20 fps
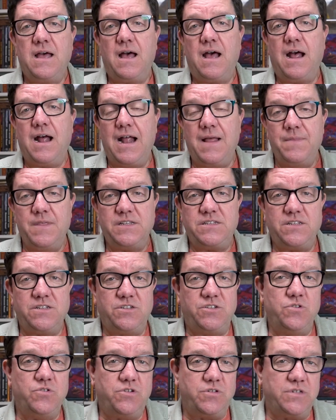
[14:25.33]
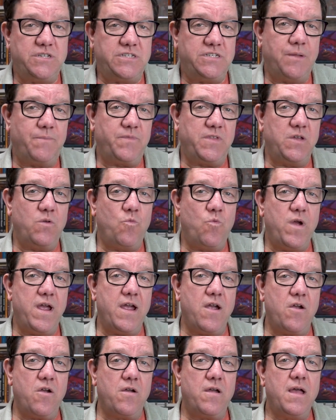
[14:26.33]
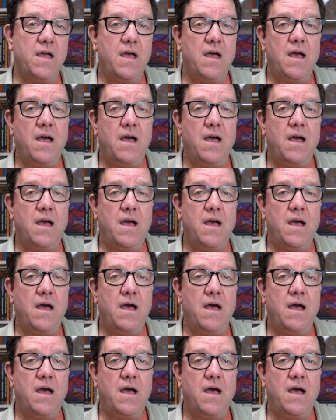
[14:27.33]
And this is usually something where